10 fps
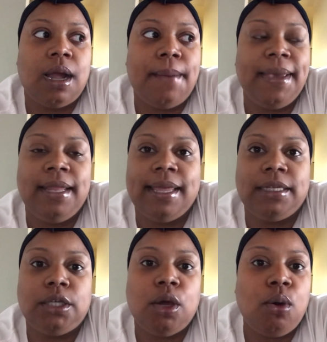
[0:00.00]
I'm at
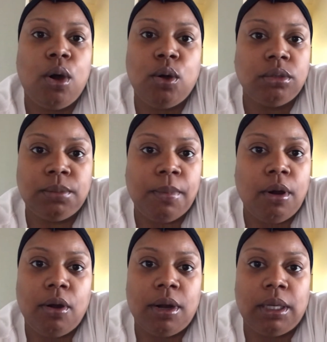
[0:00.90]
like no holds
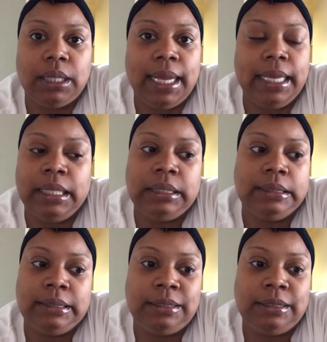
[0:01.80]
barred. Like,